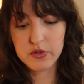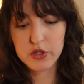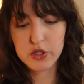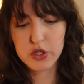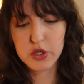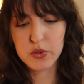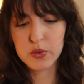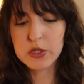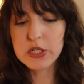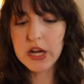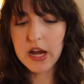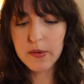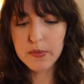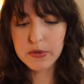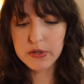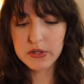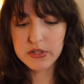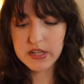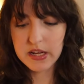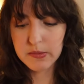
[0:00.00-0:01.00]
2
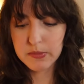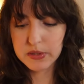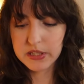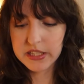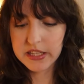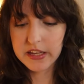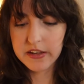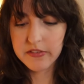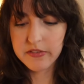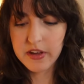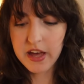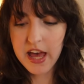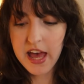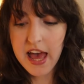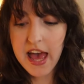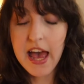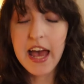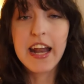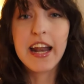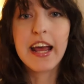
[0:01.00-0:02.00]
chapters, I believe,
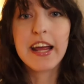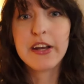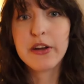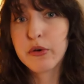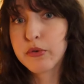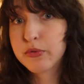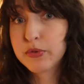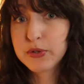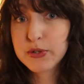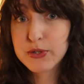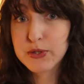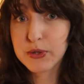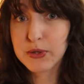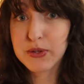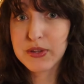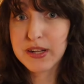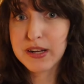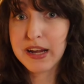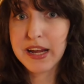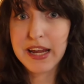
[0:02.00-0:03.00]
and I know for sure
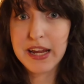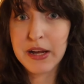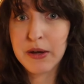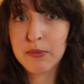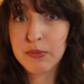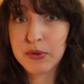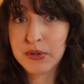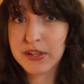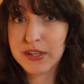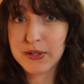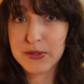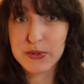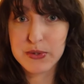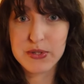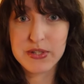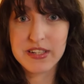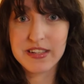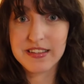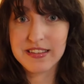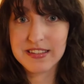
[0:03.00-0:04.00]
that I am really
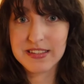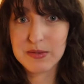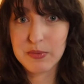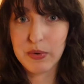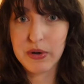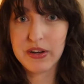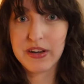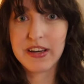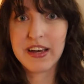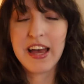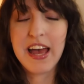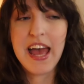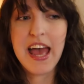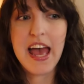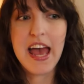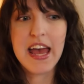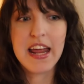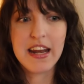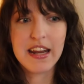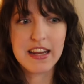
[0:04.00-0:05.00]
interested in this book.
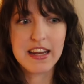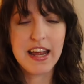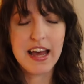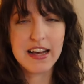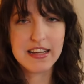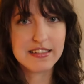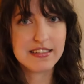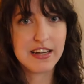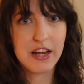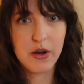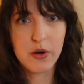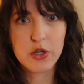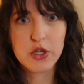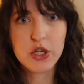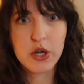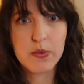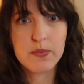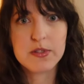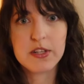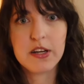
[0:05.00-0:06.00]
And it has now
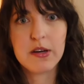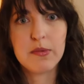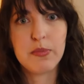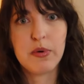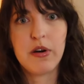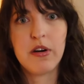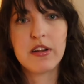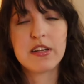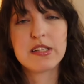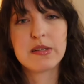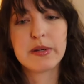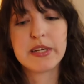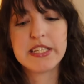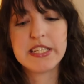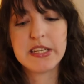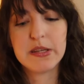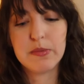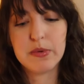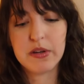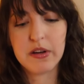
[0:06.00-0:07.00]
jumped up onto my
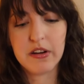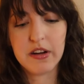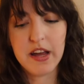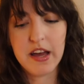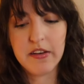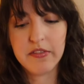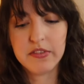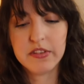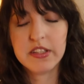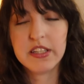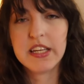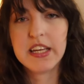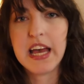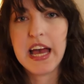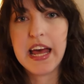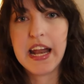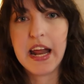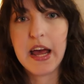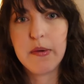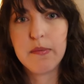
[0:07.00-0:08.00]
TBR heavily,
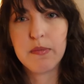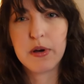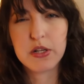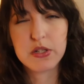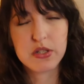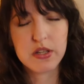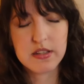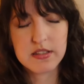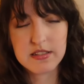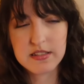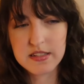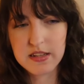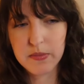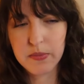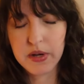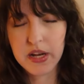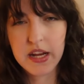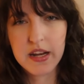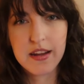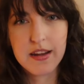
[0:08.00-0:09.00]
and I'm much less
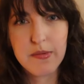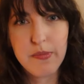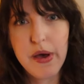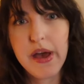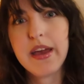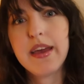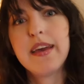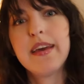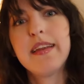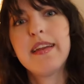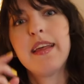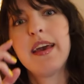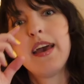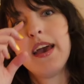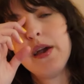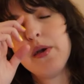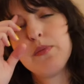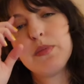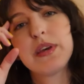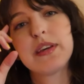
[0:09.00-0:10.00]
intimidated by it
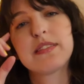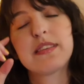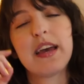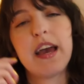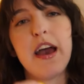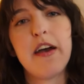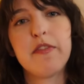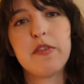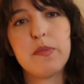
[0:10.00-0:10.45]
because I have